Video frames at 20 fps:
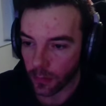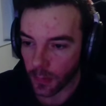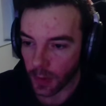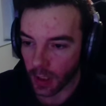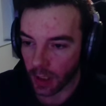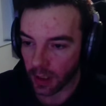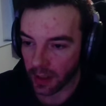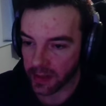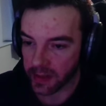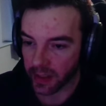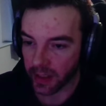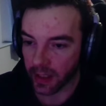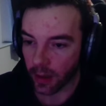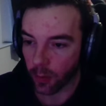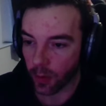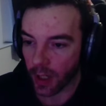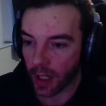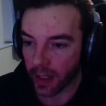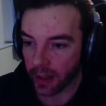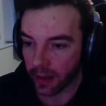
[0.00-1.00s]
like I say, yeah,
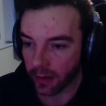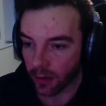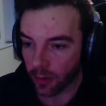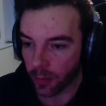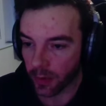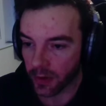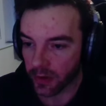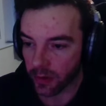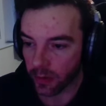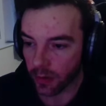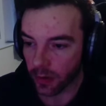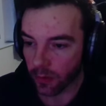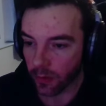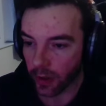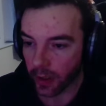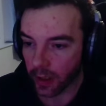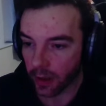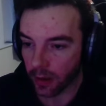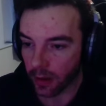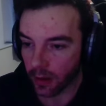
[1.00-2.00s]
we're adding them into an
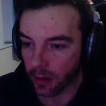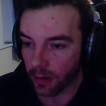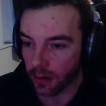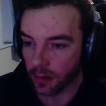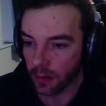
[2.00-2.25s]
array here.